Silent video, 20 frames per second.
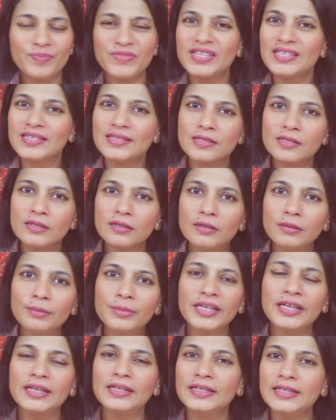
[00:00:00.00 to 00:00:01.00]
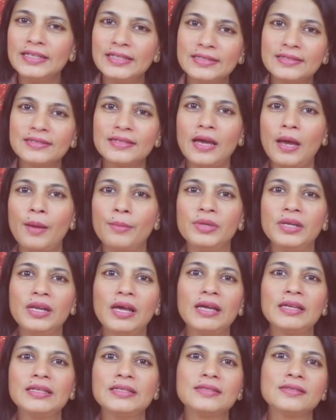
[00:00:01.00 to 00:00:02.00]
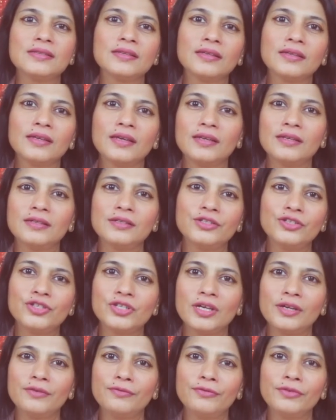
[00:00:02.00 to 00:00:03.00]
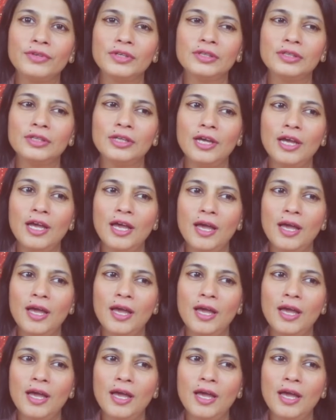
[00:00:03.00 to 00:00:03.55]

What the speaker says: disturbing and destabilizing energy, I feel.